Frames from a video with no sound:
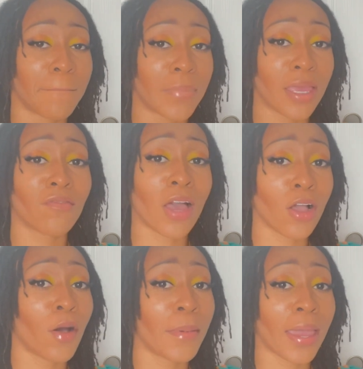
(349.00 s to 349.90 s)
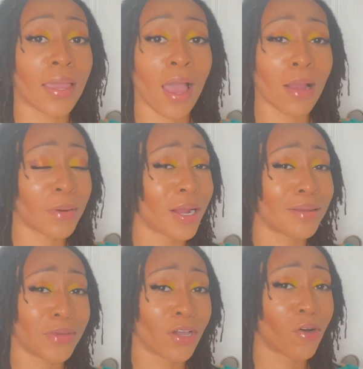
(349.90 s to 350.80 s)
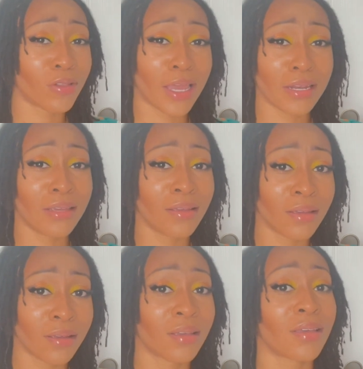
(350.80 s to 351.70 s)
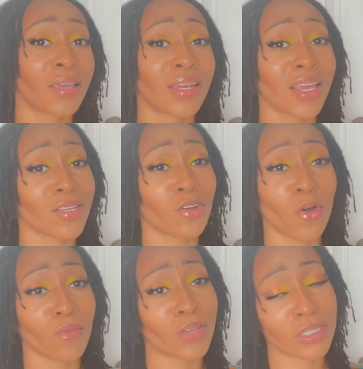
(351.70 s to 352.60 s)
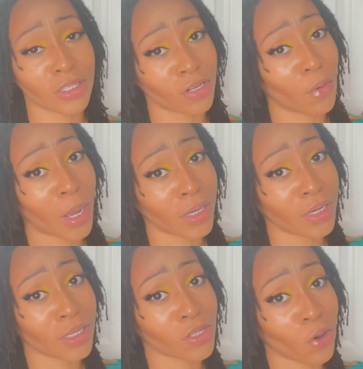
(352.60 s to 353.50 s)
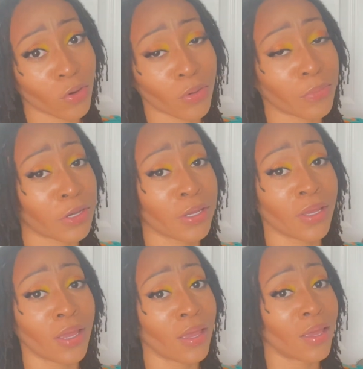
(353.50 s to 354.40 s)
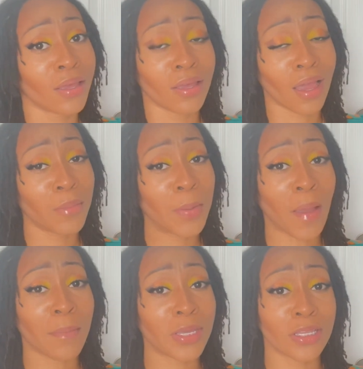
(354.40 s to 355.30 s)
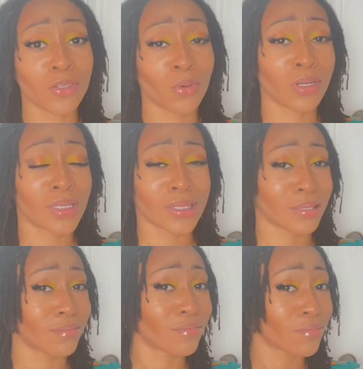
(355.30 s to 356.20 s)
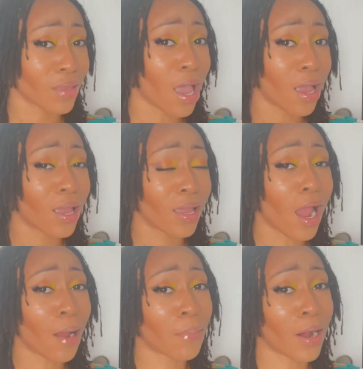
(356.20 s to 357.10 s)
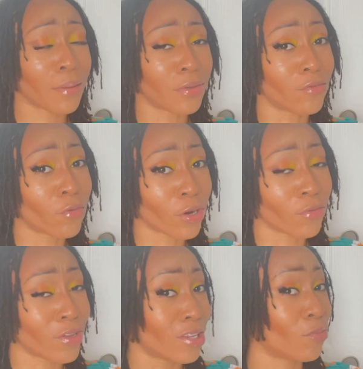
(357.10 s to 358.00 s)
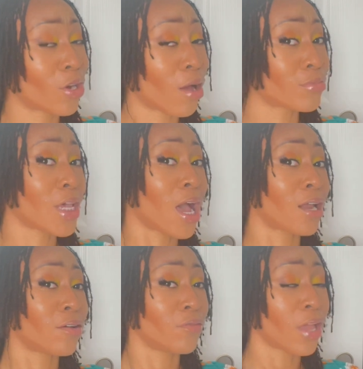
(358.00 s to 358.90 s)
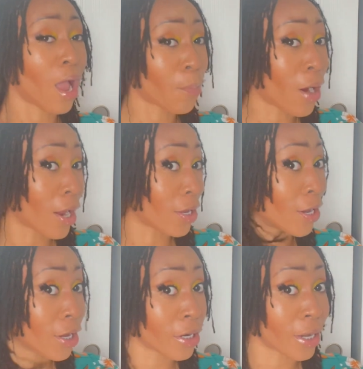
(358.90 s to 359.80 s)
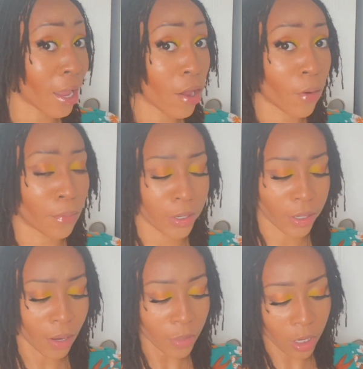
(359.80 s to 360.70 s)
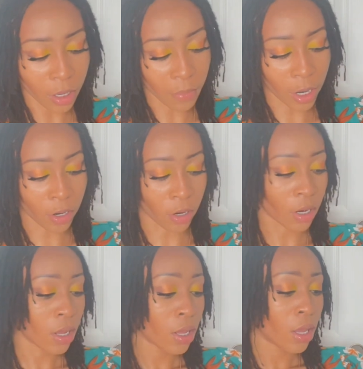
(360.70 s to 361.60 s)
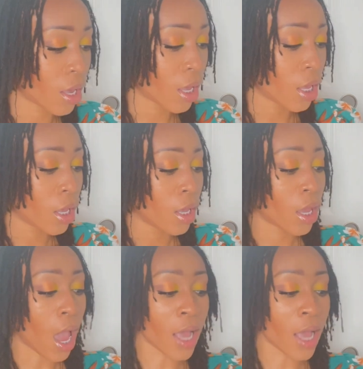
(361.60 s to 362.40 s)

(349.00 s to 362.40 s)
If I go back, I'll probably be an old lady. And no offense to nobody that's older, but I'm in my mid-20s. I'll probably be 40, 50 when I'm tired of it. I'll probably cut it down, but I'm not cutting my hair. I